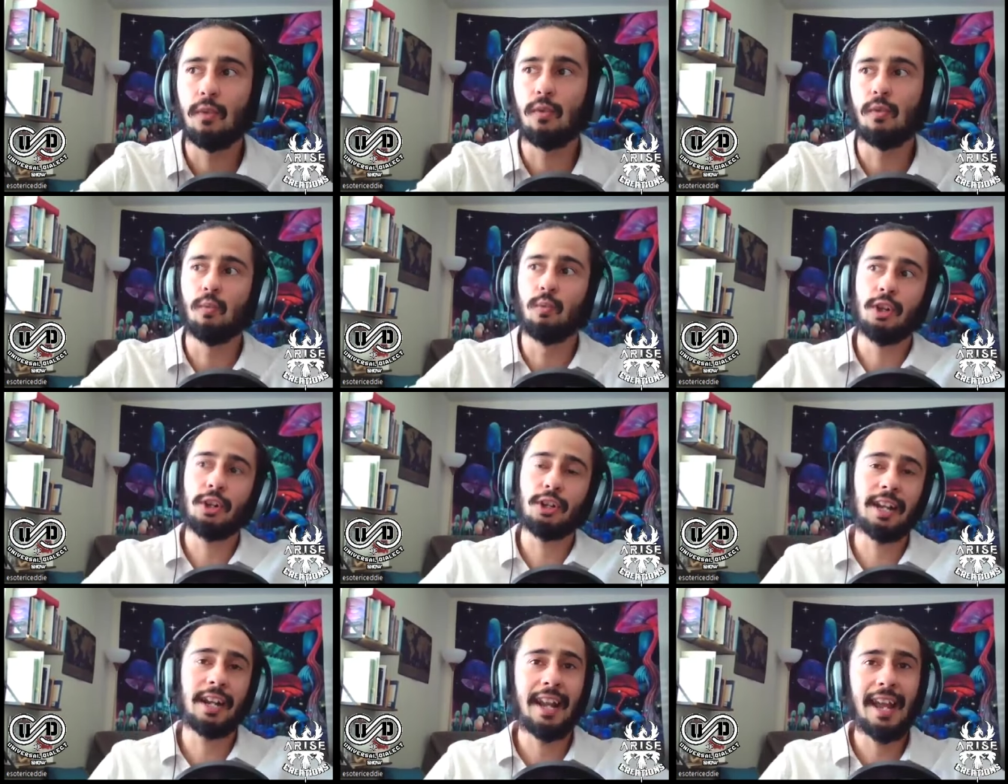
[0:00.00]

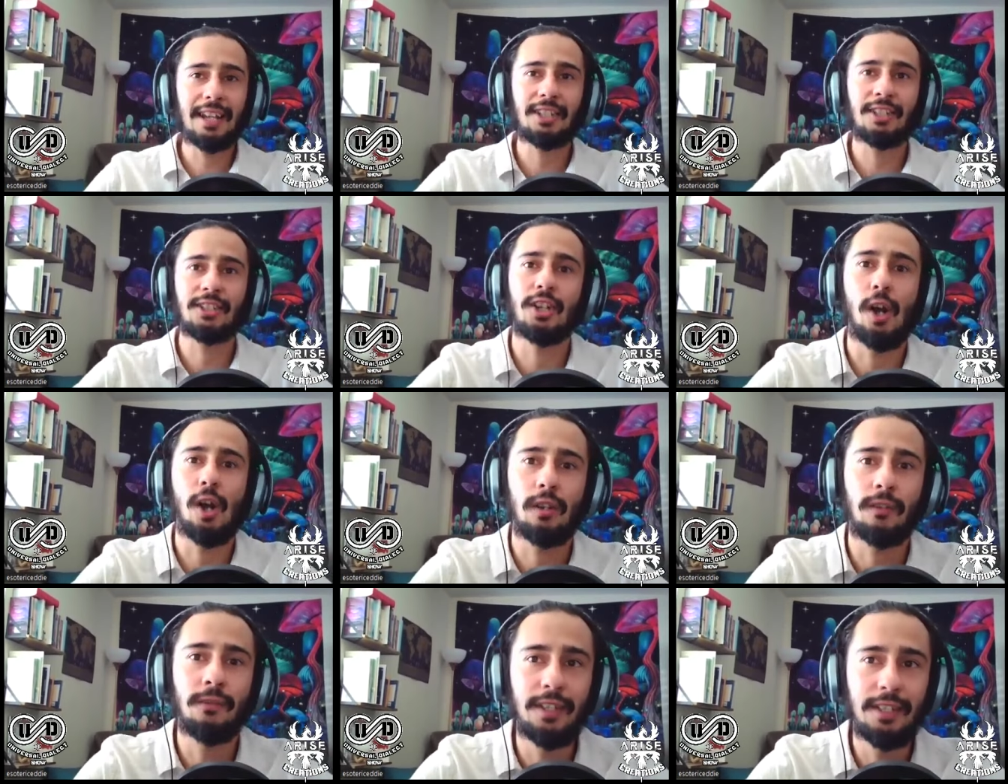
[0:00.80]
their connection to
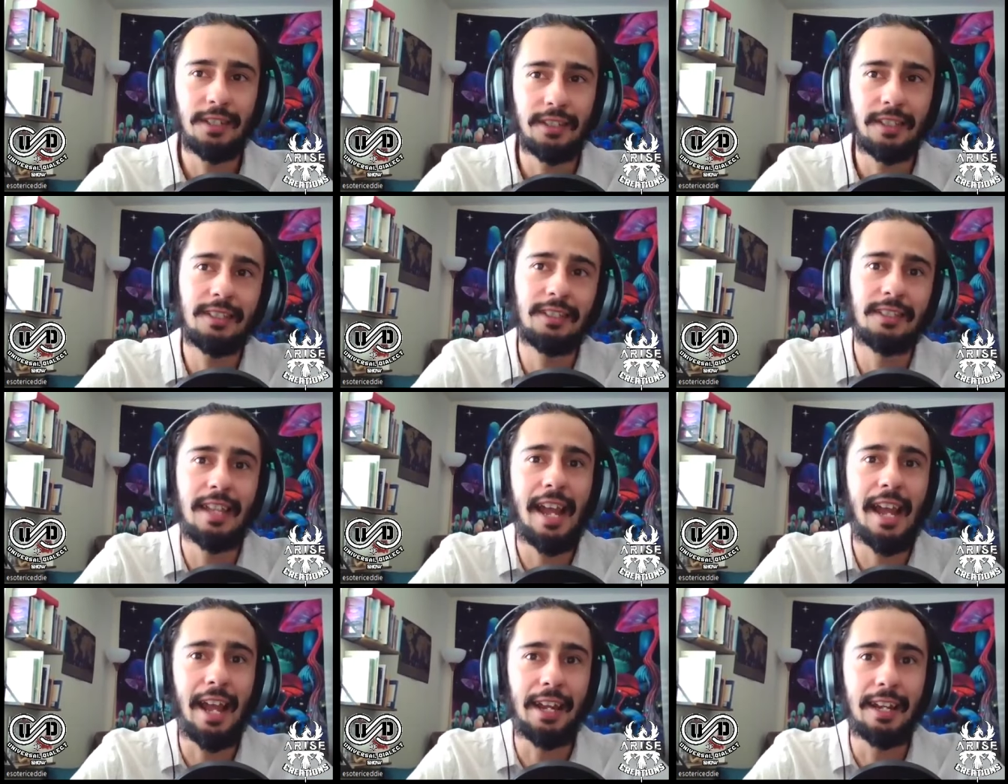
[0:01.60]
all of this is
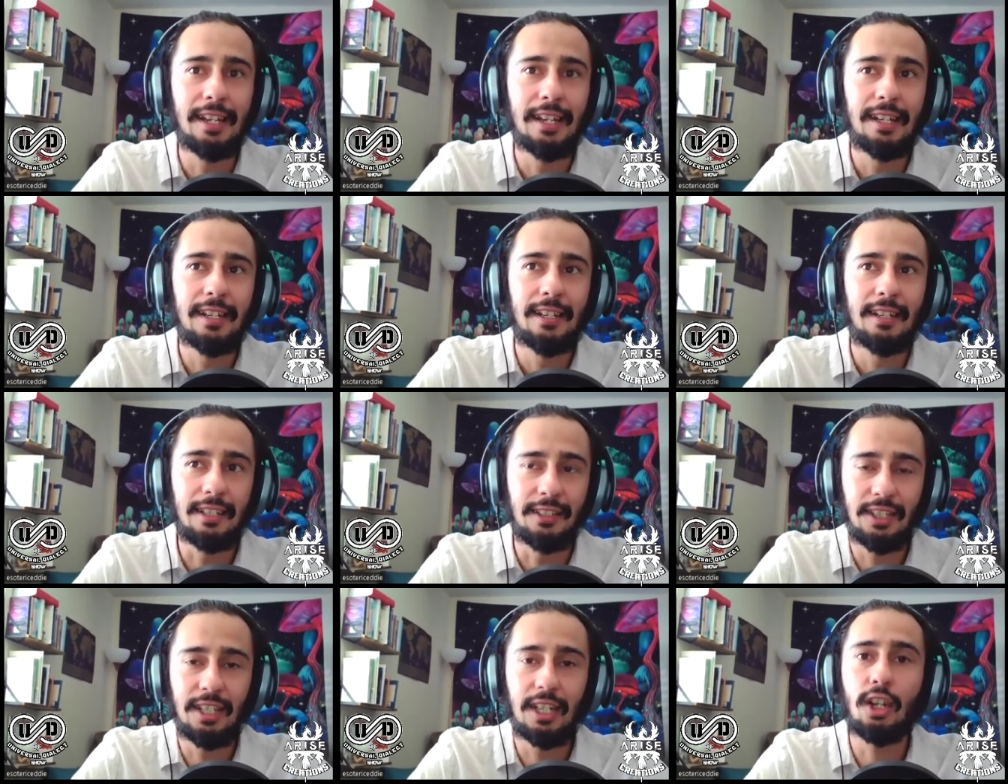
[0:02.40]
that
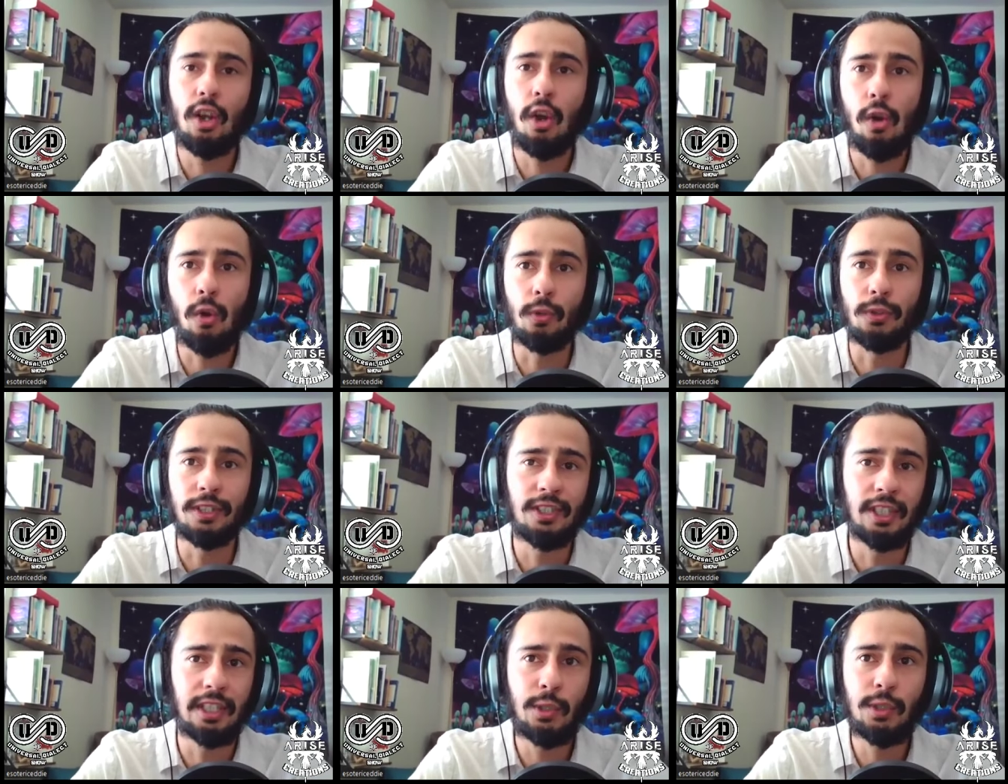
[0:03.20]
is the occult,
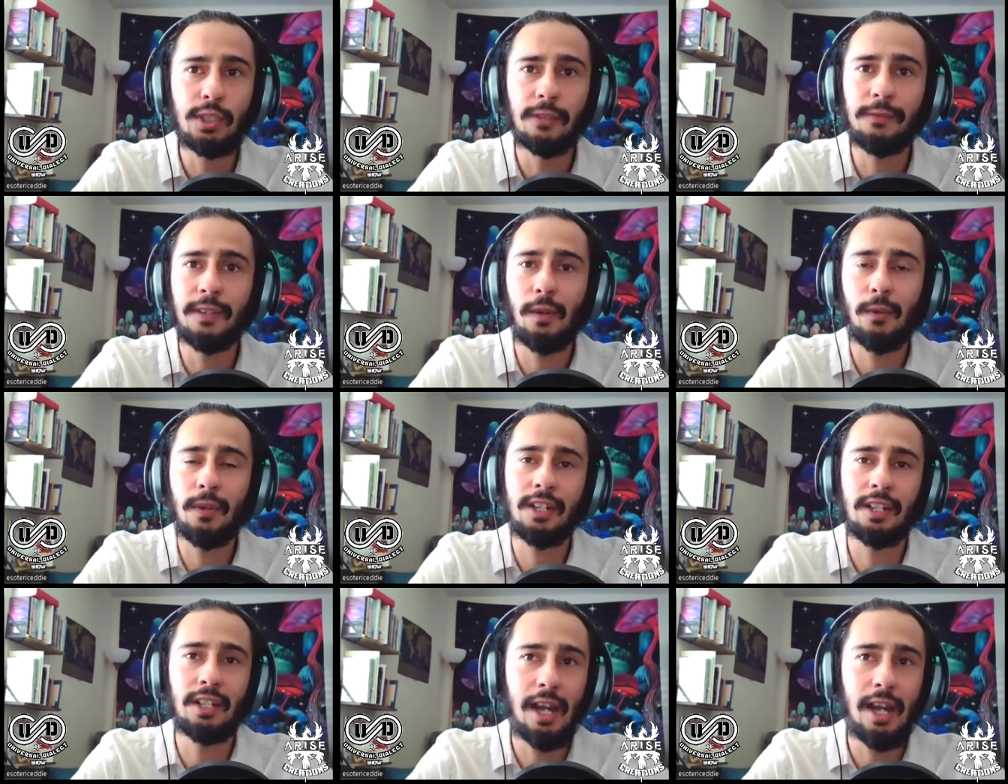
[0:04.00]
is the
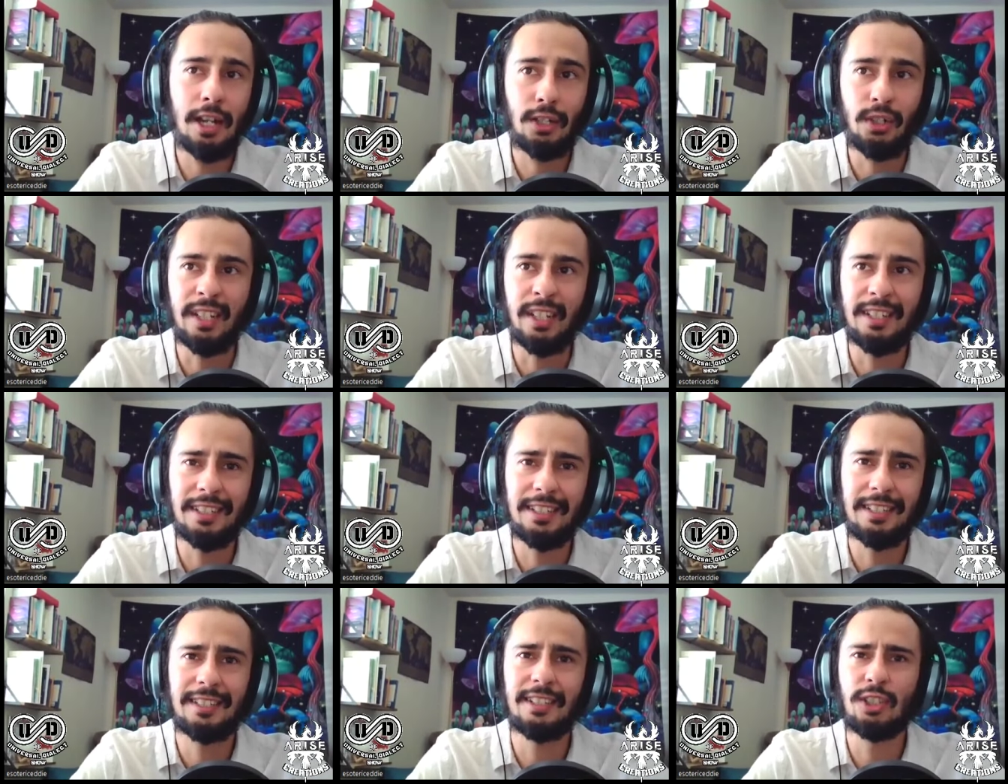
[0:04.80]
Luciferian doctrine, it's
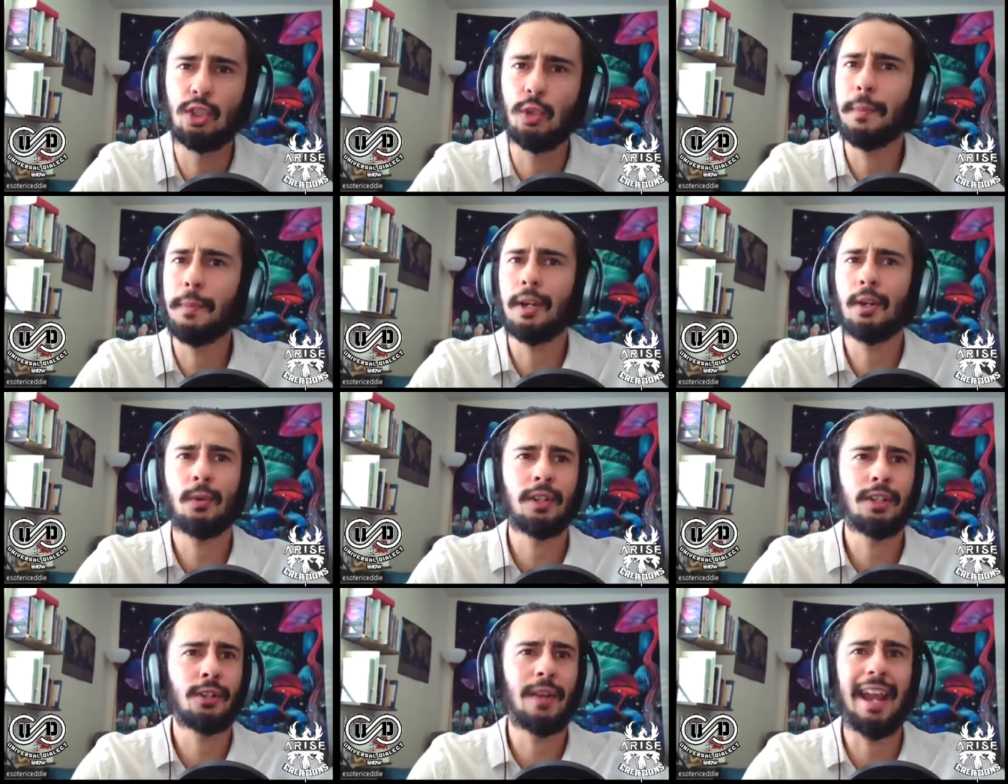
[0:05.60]
just the
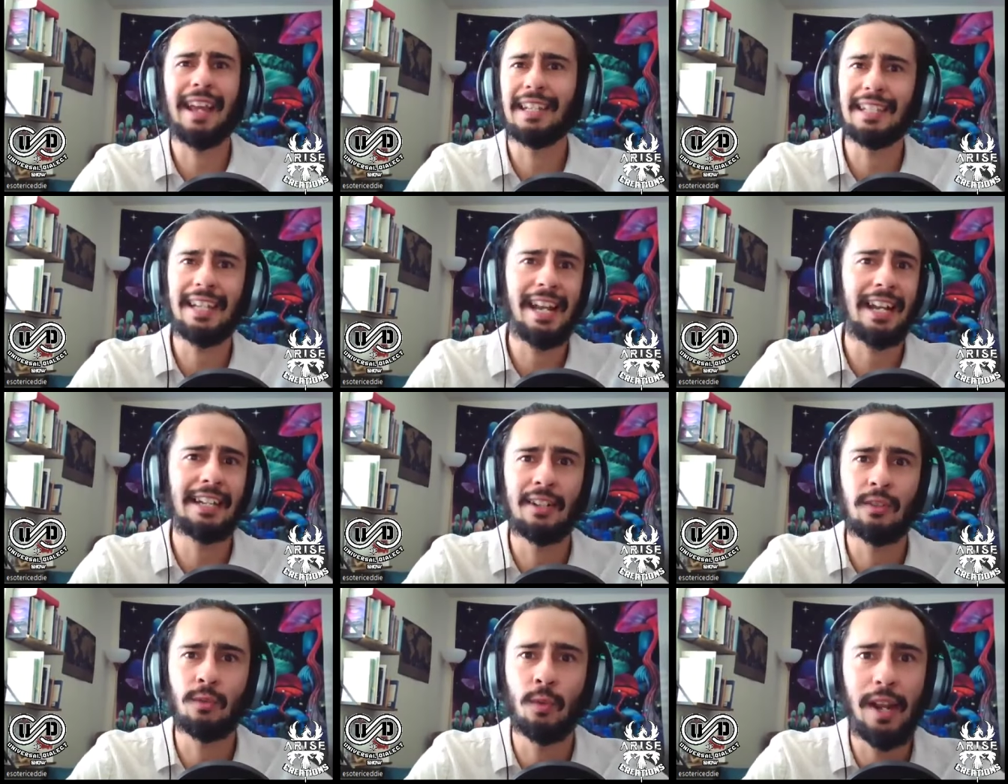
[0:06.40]
superior
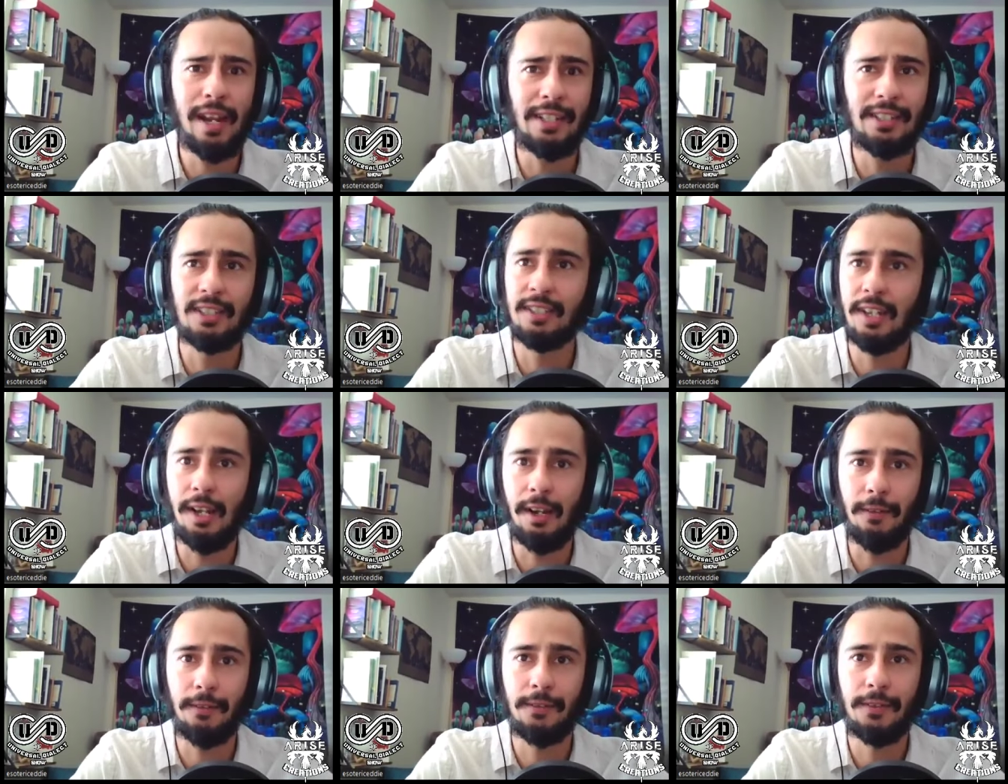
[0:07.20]
Atlantean race
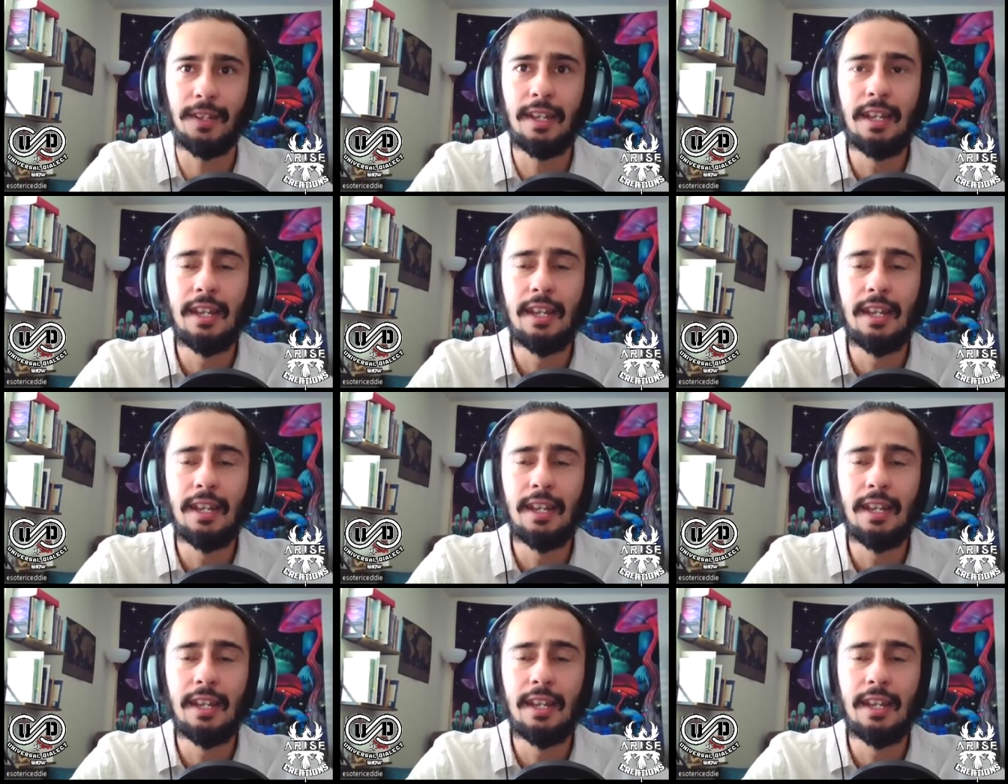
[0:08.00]
stuff.